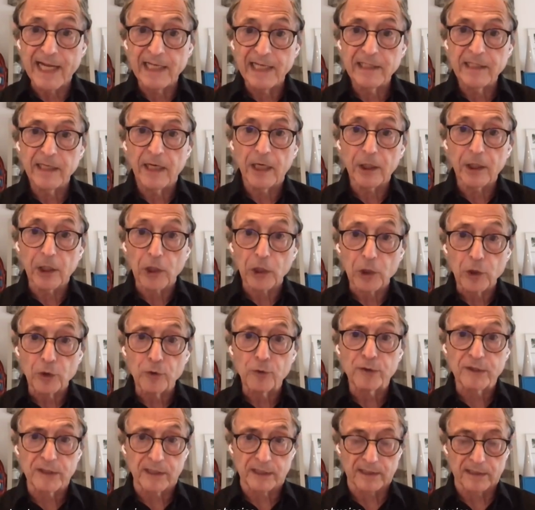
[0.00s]
The
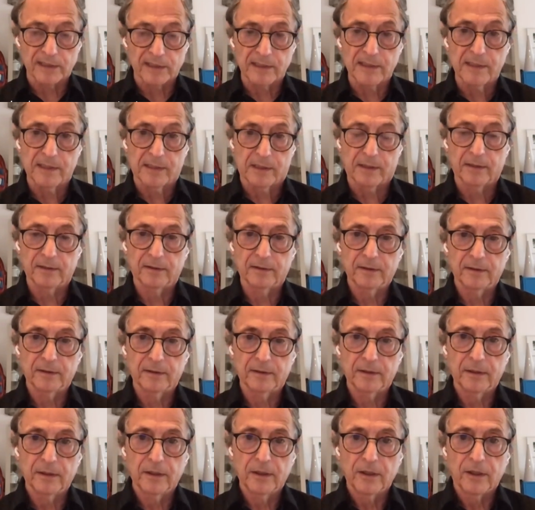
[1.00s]
standout
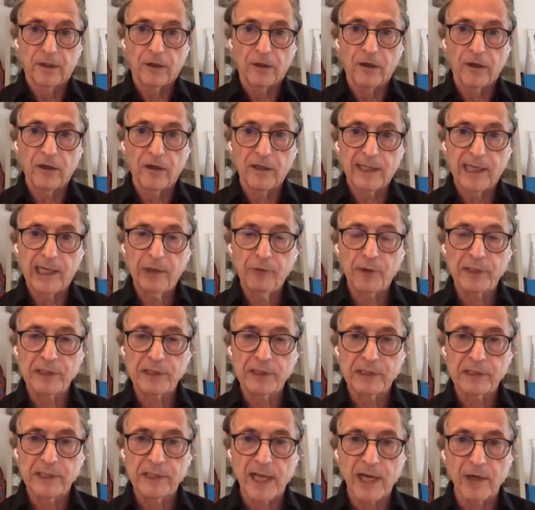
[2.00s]
losers are
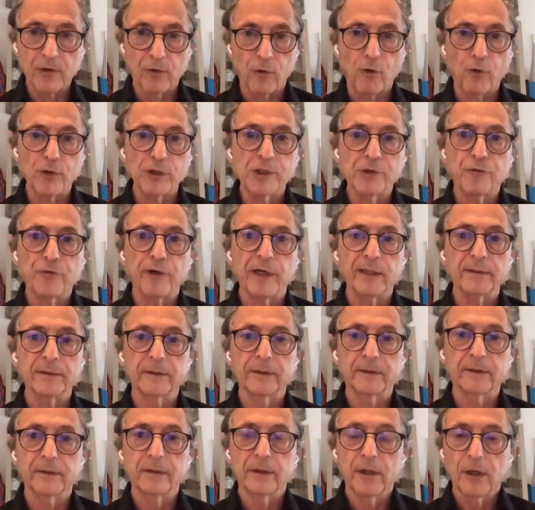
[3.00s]
countries like
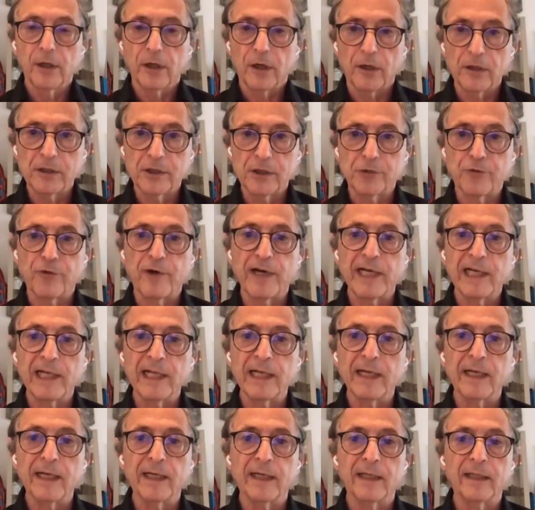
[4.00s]
Austria,
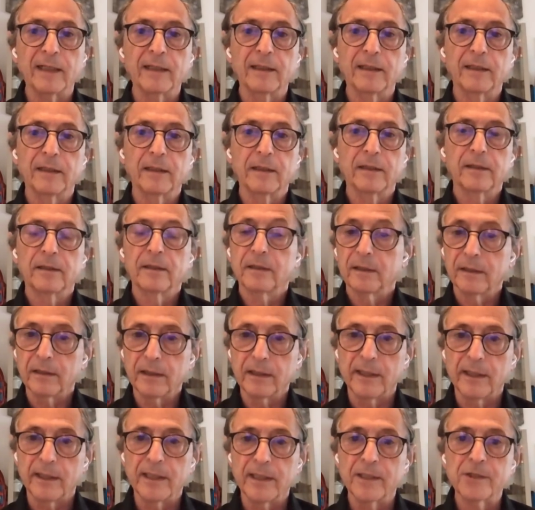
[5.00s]
Australia,
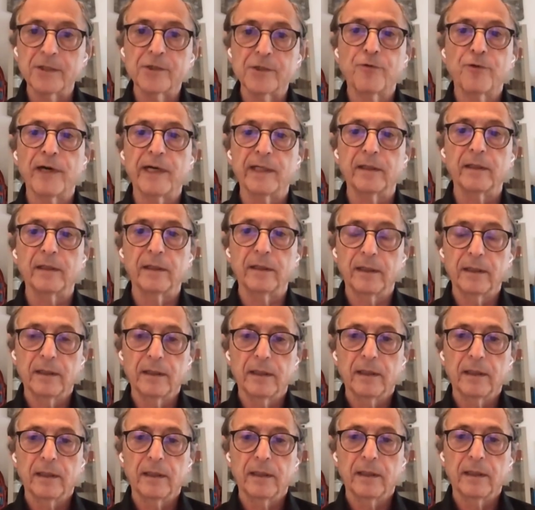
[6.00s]

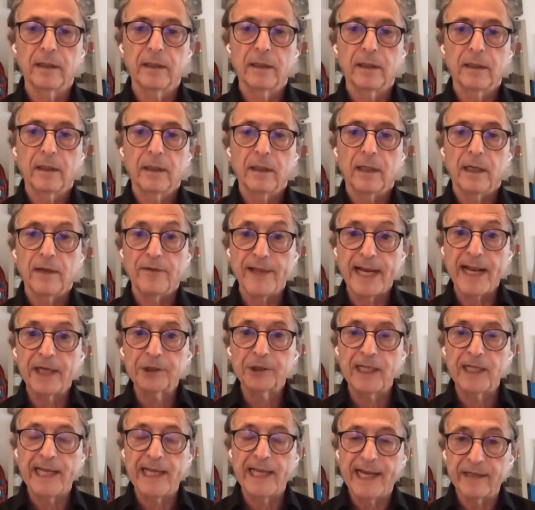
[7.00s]
Israel,
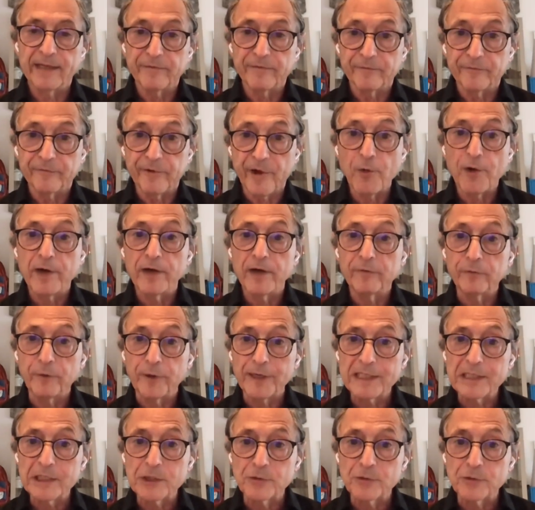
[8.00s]
that actually had
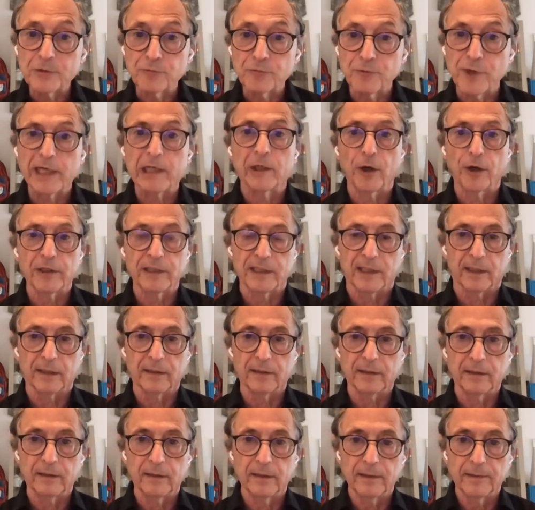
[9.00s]
very, very
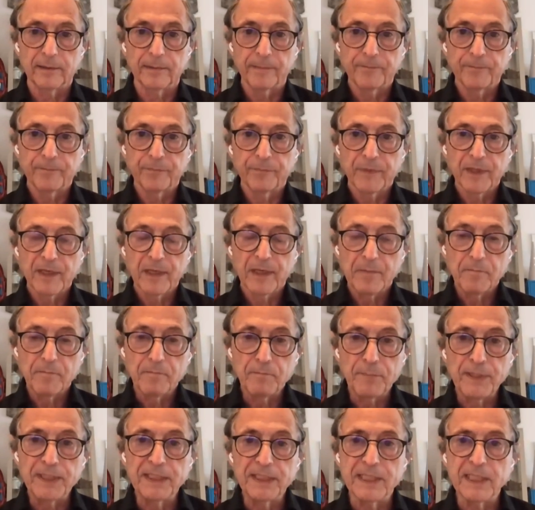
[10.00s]
strict lockdown,
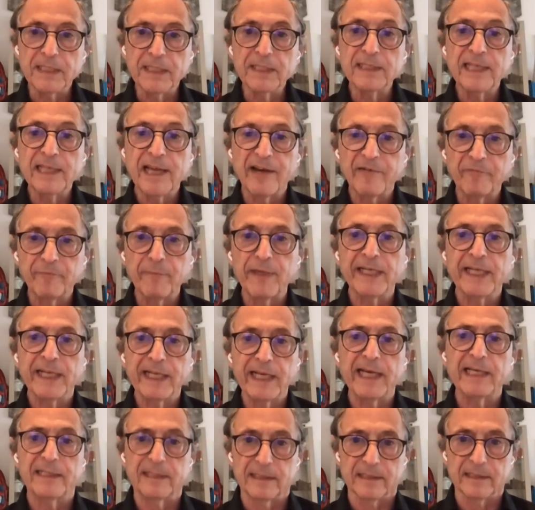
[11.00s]
but didn't have
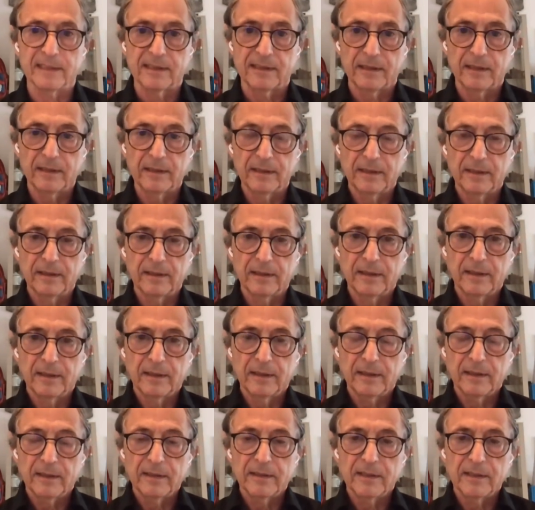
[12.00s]
many cases.